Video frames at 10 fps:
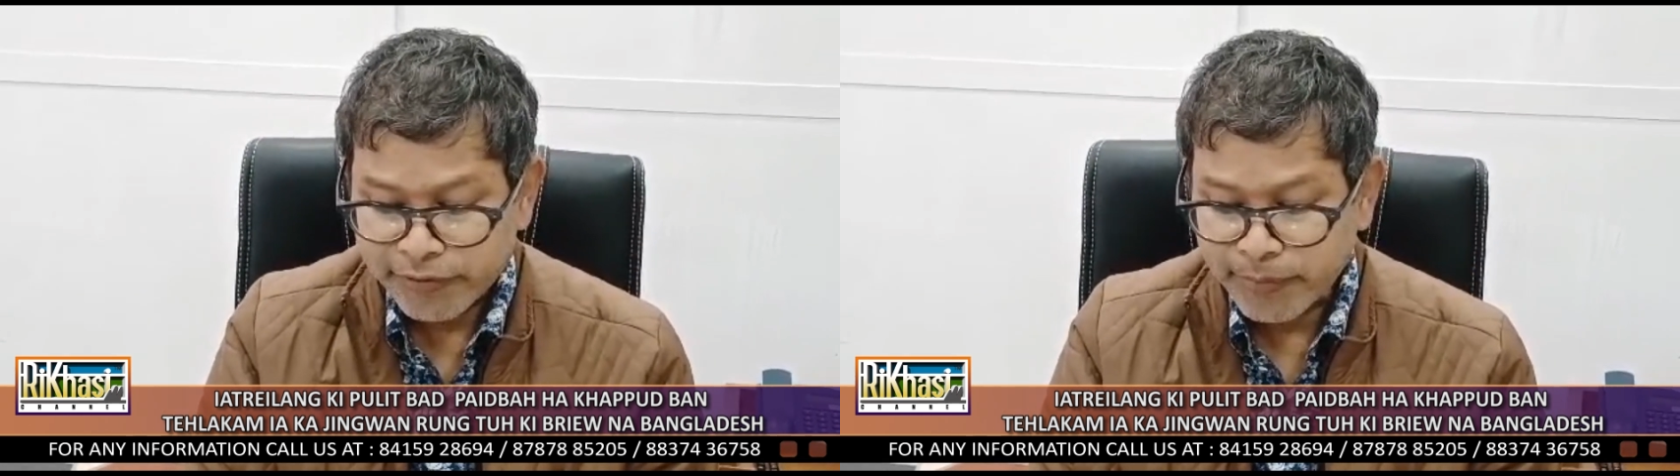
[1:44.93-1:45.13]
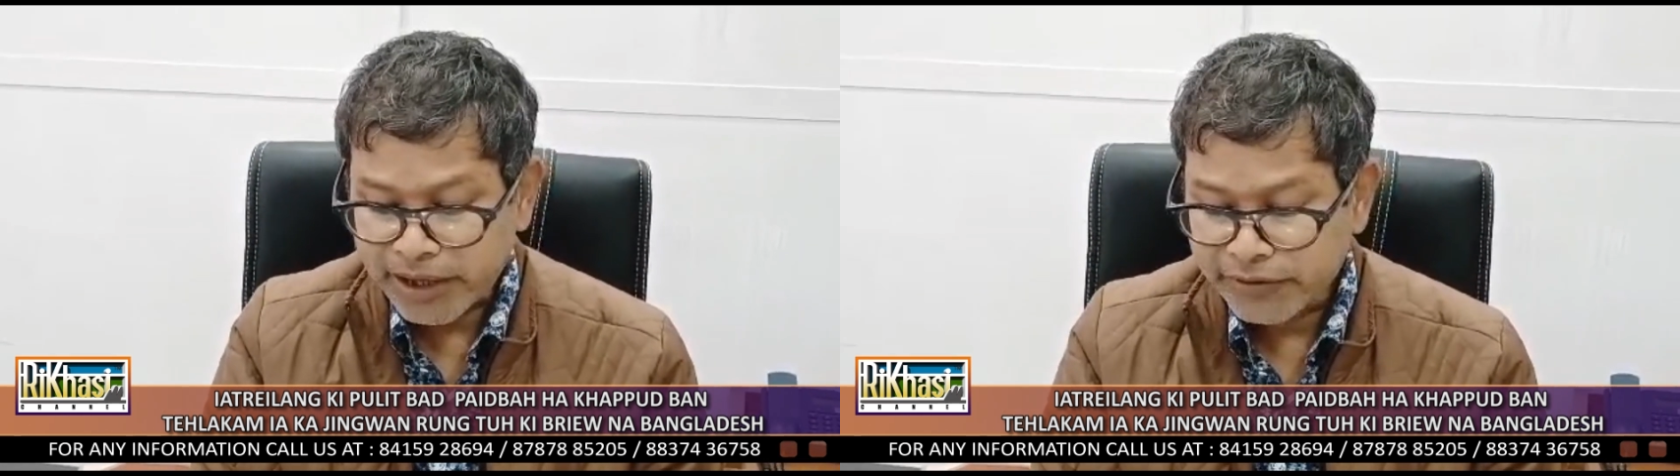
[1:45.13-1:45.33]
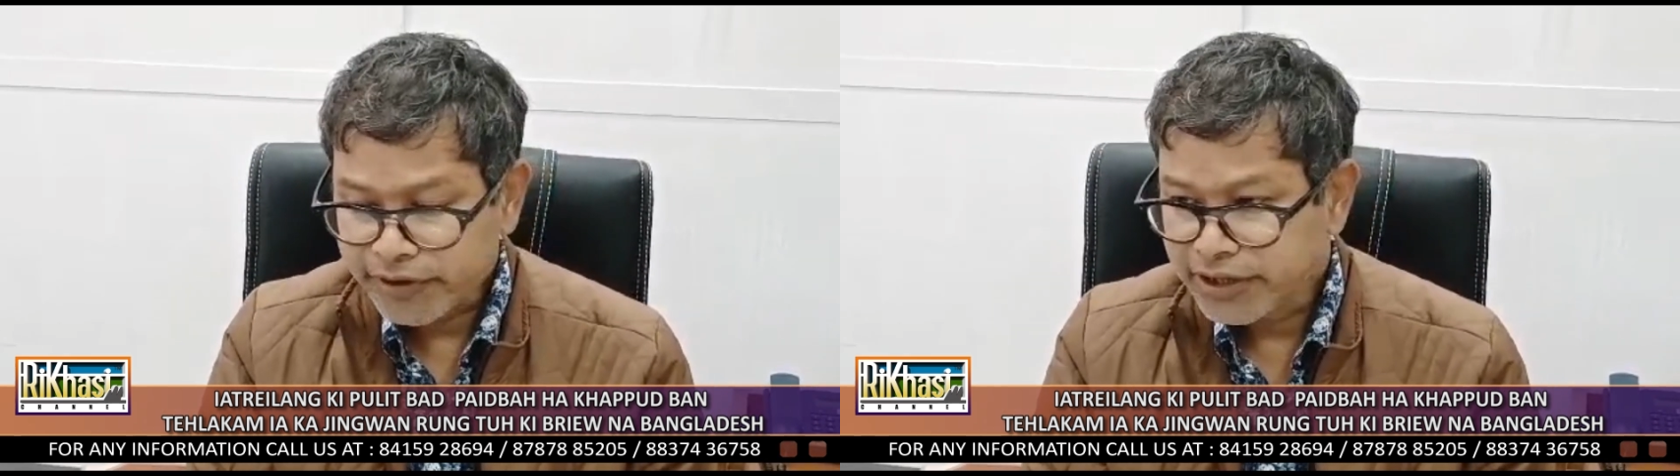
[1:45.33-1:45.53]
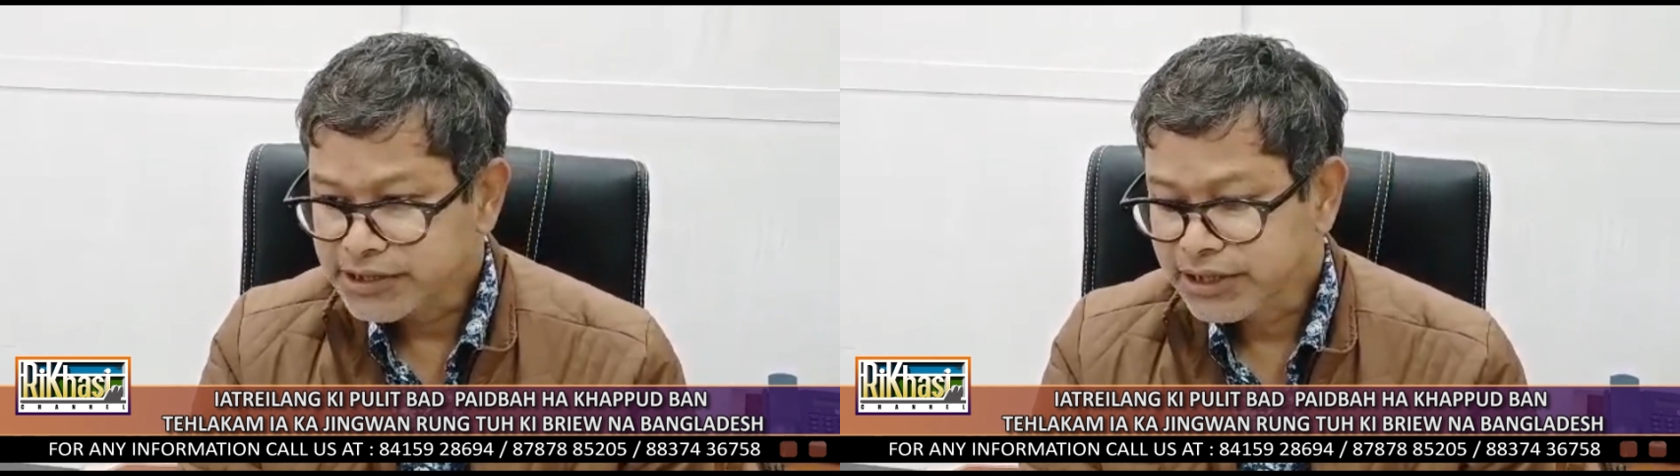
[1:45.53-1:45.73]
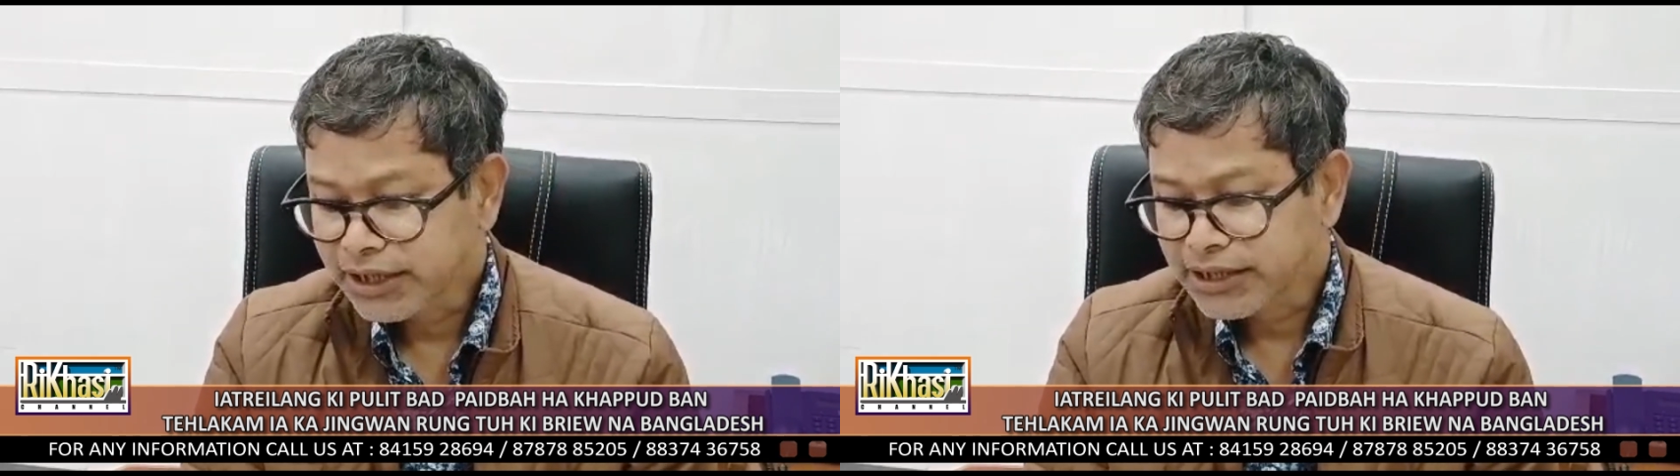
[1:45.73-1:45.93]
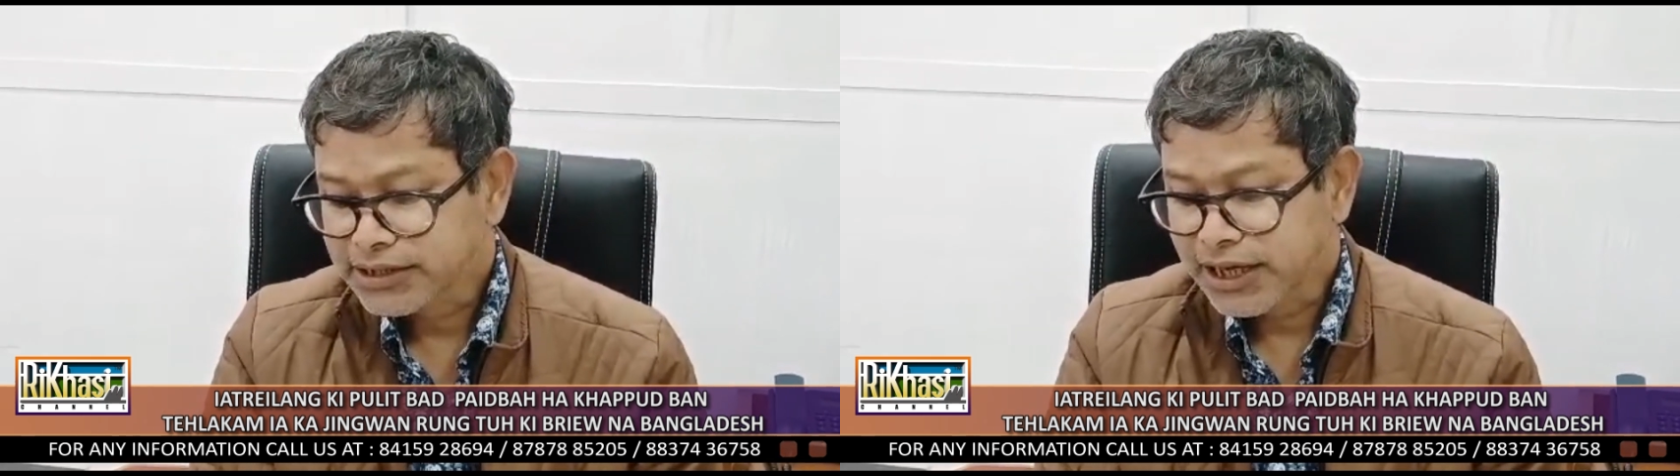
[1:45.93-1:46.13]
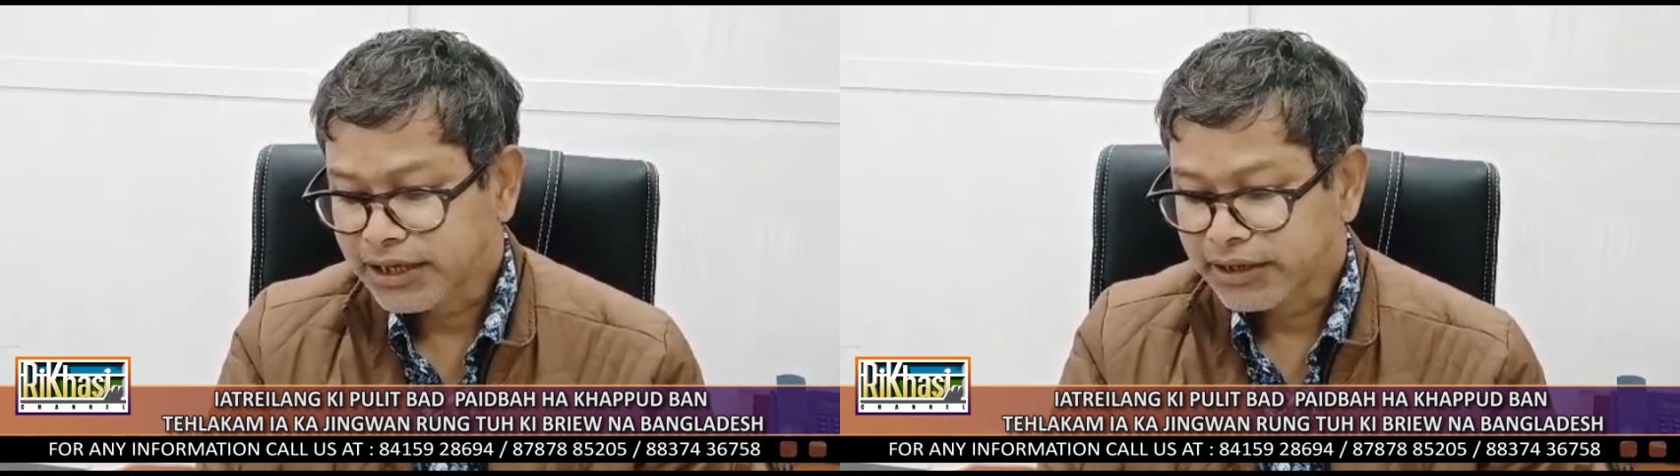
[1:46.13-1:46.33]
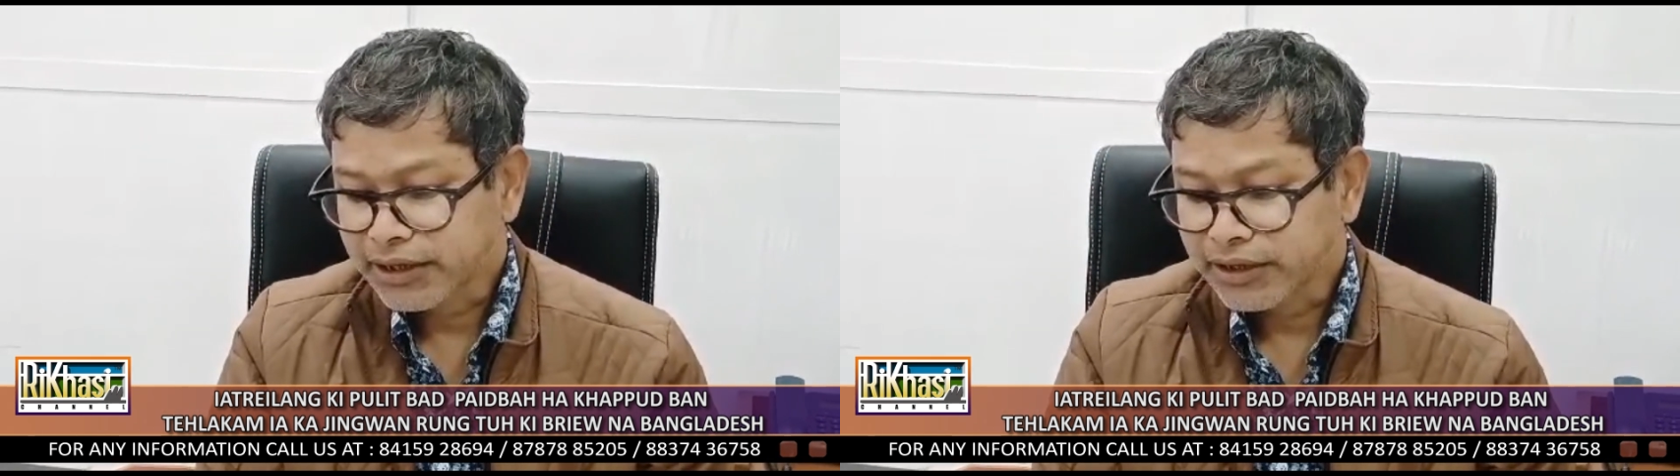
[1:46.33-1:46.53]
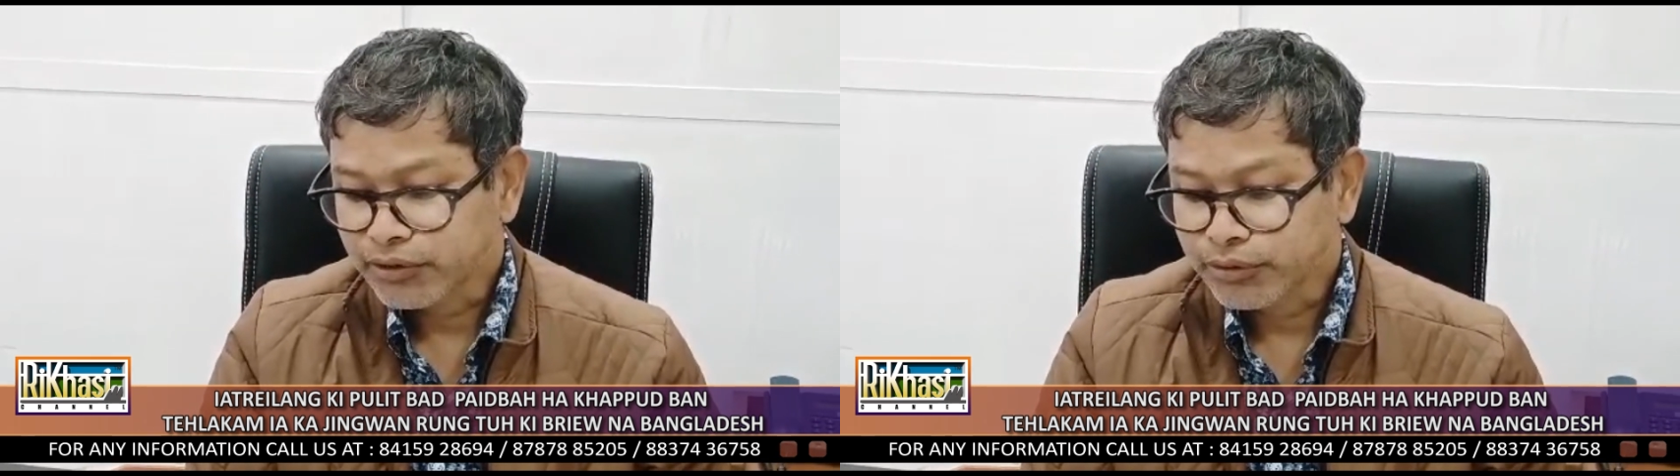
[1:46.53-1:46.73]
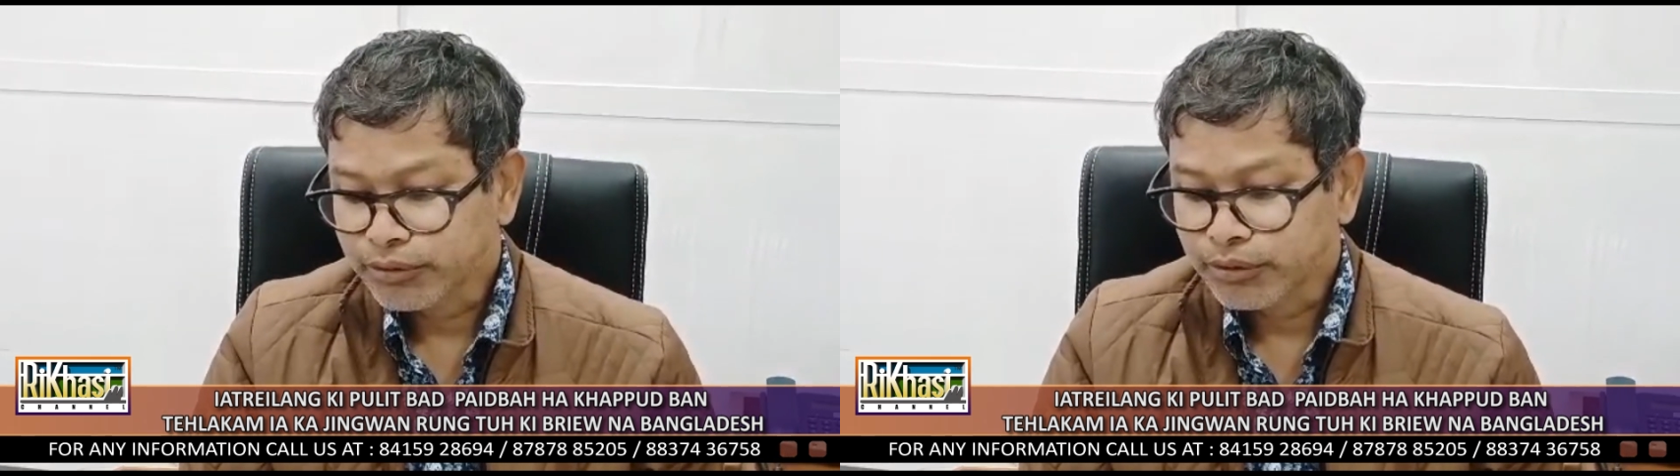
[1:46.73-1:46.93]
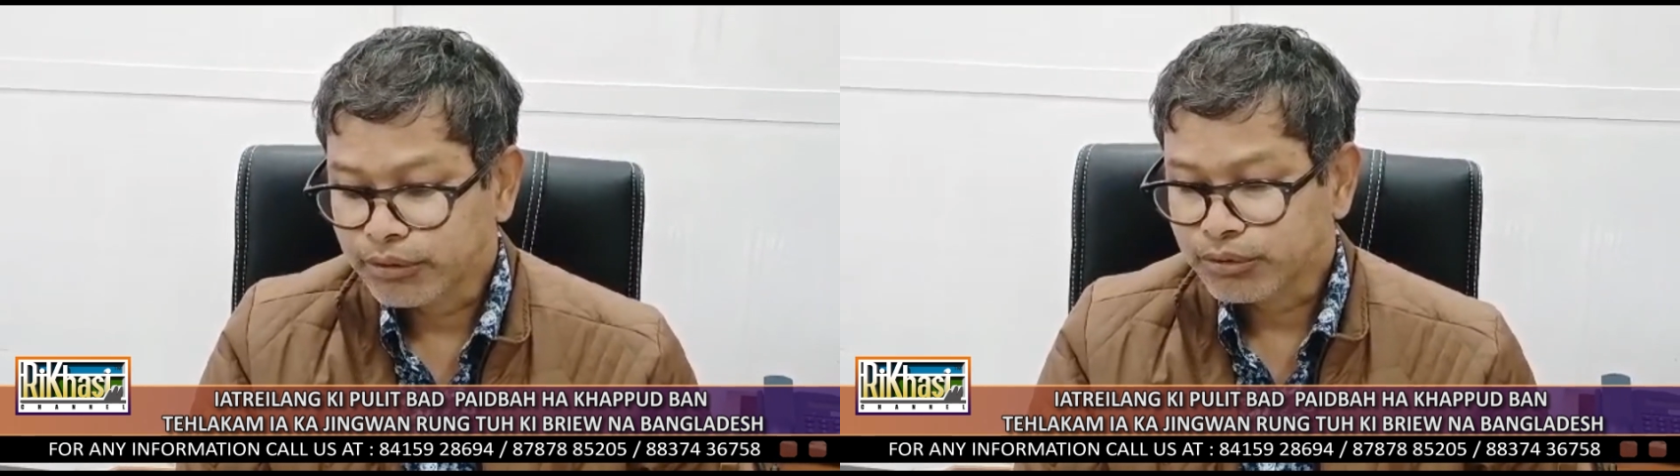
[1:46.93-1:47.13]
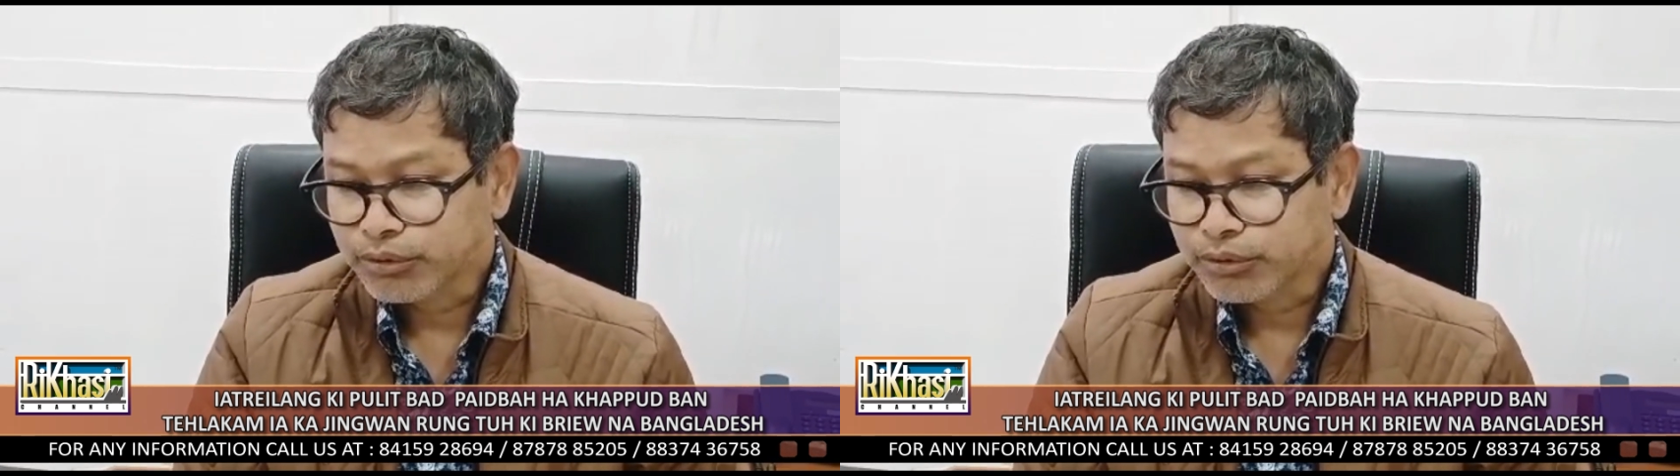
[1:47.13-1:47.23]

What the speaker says: by different districts is that to